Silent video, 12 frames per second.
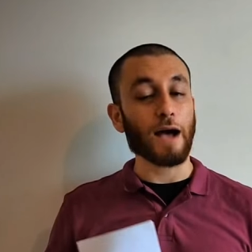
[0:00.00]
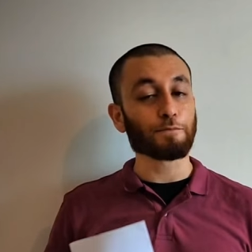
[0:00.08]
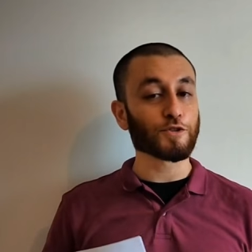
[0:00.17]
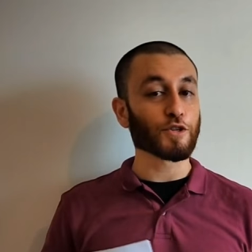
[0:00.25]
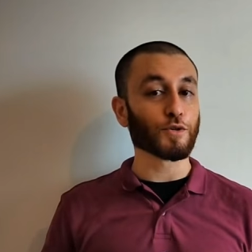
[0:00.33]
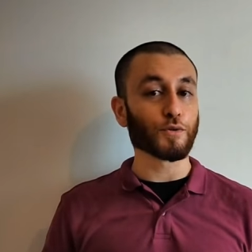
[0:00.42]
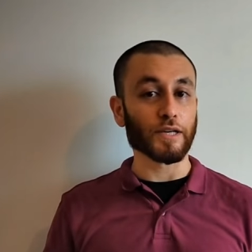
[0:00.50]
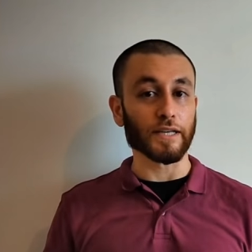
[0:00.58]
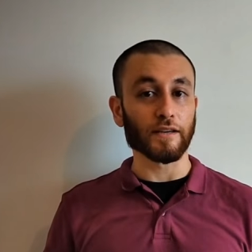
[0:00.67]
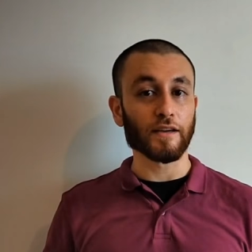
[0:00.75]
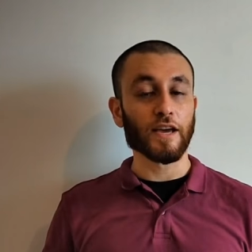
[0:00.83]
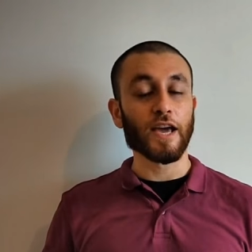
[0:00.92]

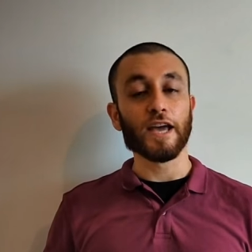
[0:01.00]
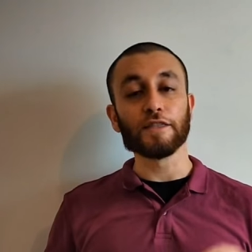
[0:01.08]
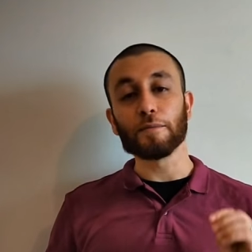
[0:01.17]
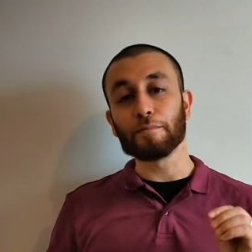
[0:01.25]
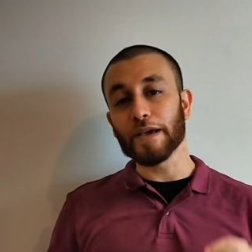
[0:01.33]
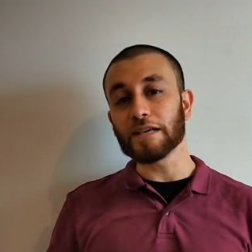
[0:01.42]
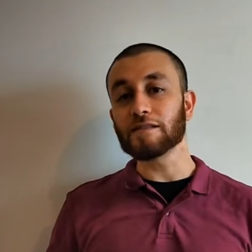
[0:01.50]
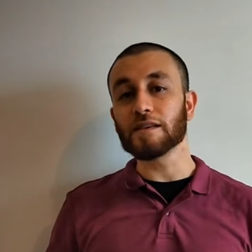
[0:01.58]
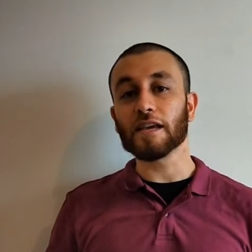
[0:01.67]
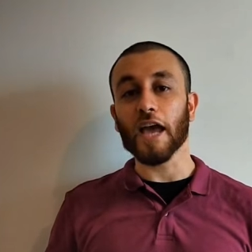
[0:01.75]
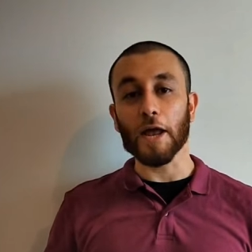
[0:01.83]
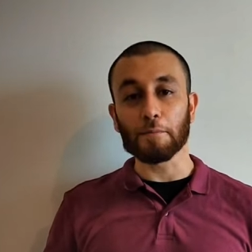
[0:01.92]
Absolutely. In the
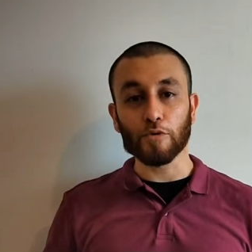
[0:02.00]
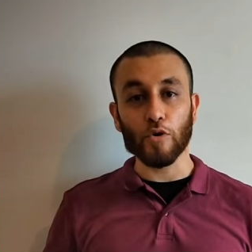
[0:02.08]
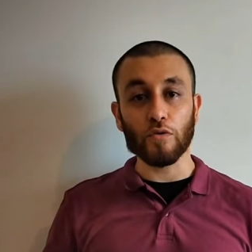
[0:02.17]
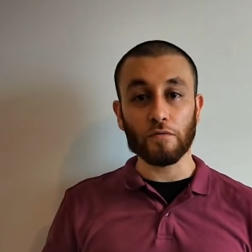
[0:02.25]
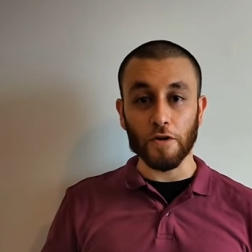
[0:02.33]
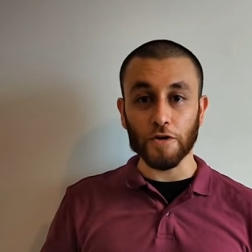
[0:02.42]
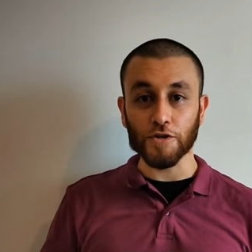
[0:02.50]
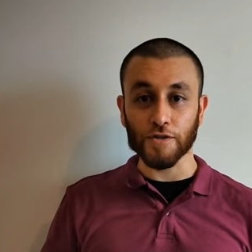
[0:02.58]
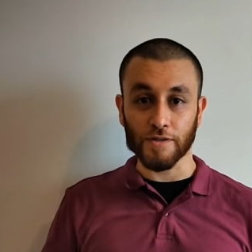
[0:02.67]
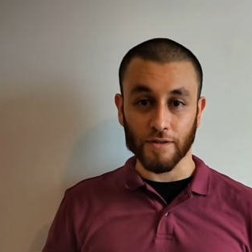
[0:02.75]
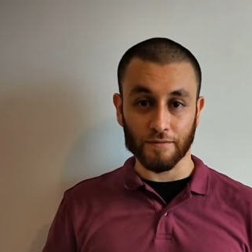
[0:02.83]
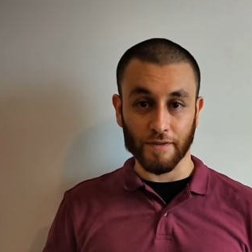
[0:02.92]
basic and pro
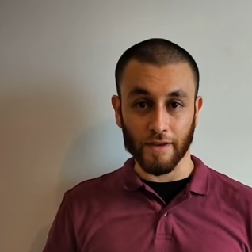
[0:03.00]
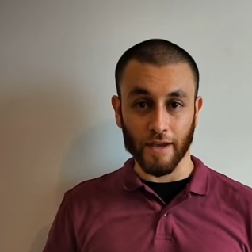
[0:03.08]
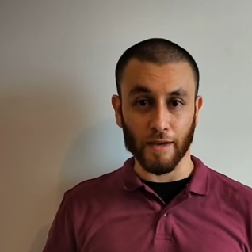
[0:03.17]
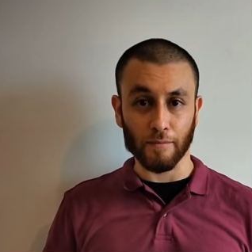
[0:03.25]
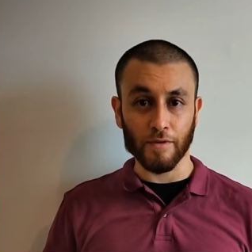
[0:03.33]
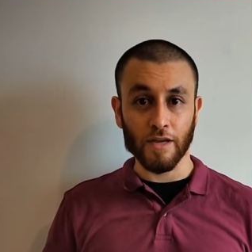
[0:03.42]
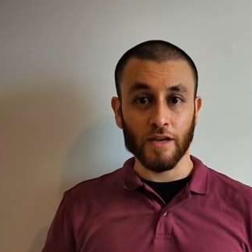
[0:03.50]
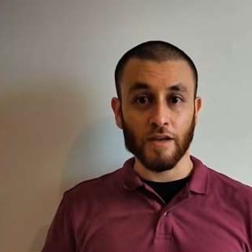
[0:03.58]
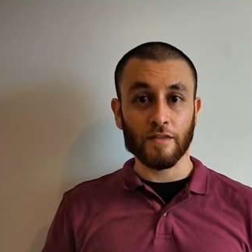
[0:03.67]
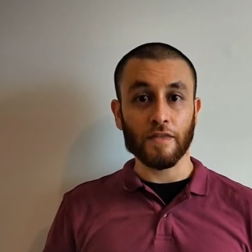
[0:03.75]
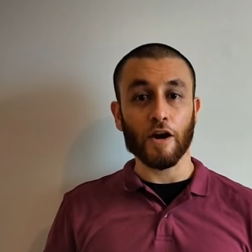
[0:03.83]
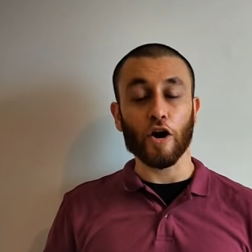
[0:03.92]
versions of the game,
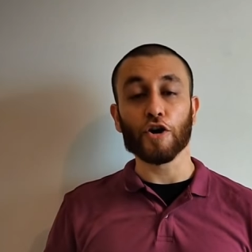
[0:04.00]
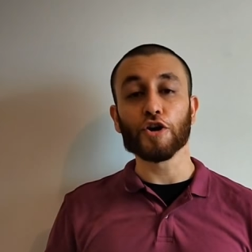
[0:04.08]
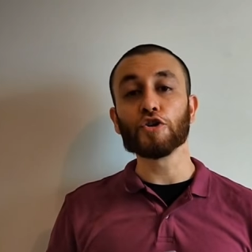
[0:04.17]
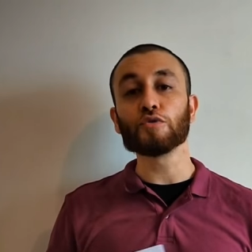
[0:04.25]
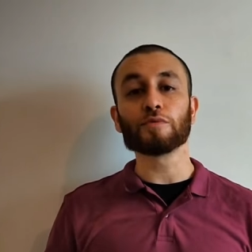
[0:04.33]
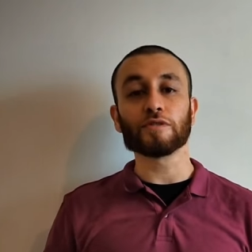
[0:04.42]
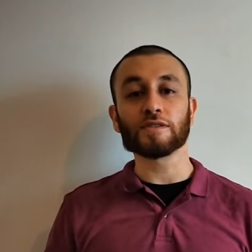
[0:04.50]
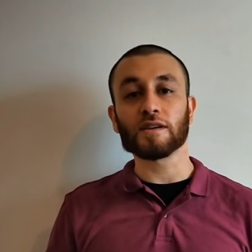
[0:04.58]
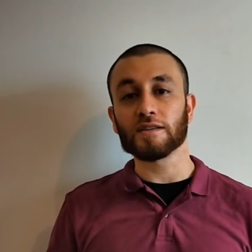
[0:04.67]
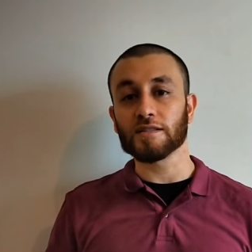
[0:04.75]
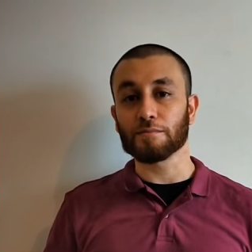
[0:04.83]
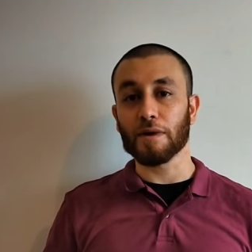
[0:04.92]
there are
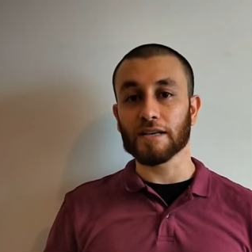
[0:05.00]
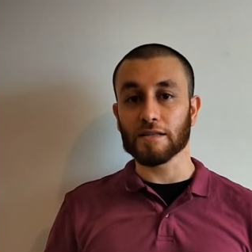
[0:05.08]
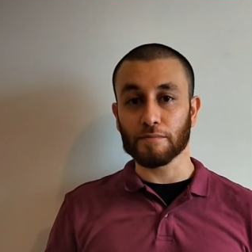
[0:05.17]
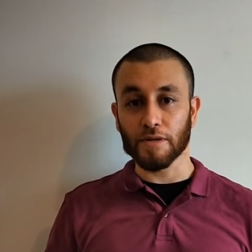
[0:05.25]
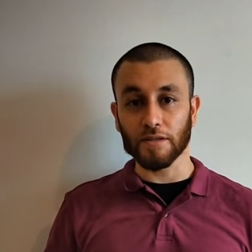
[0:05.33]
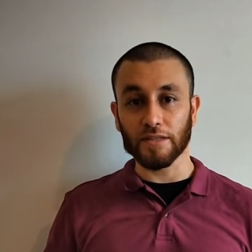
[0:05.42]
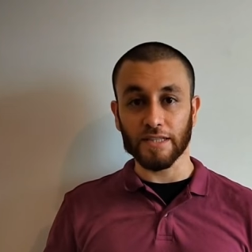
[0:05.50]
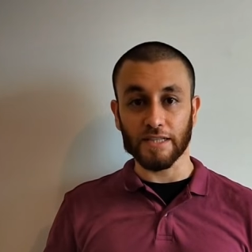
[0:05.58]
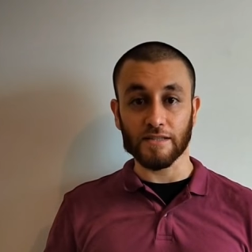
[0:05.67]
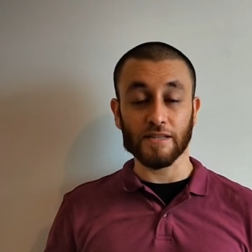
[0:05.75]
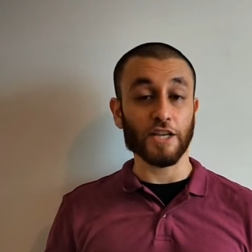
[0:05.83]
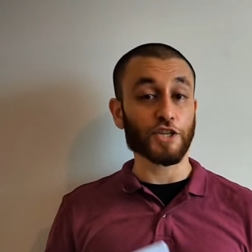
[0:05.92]
numerous
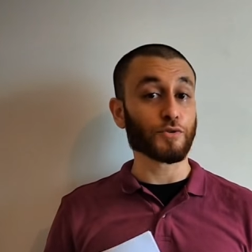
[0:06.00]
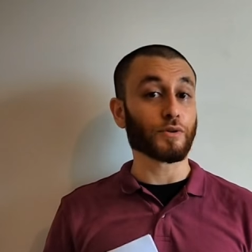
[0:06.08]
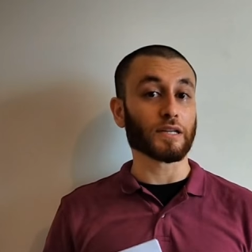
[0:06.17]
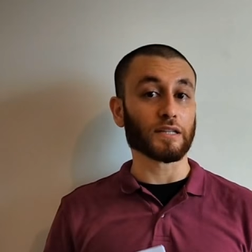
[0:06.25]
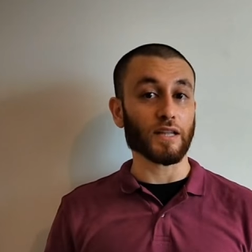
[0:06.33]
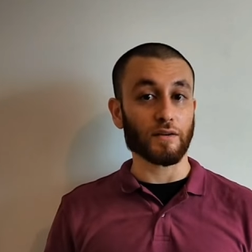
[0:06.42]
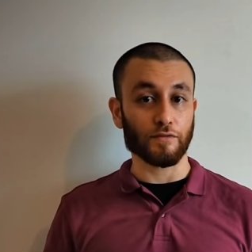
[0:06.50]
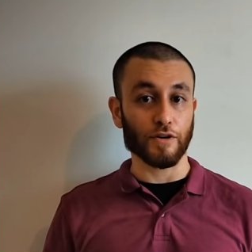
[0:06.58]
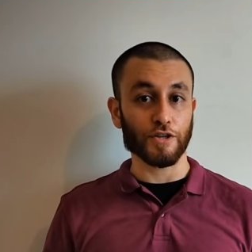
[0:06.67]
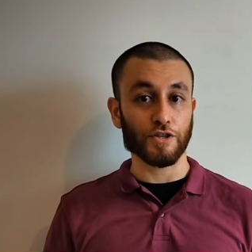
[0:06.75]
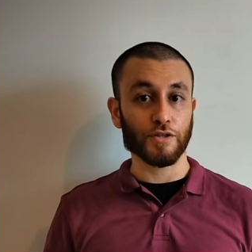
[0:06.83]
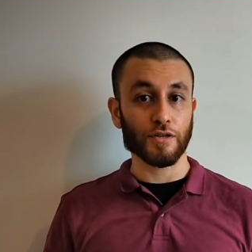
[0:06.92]
customizabilities that you can
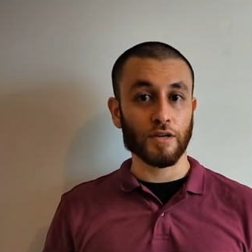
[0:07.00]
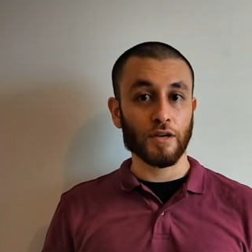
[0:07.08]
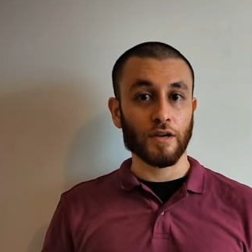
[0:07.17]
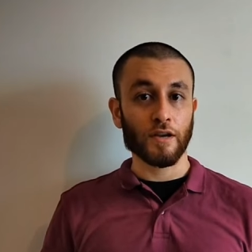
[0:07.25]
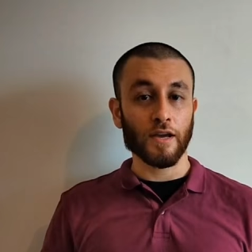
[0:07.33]
leverage.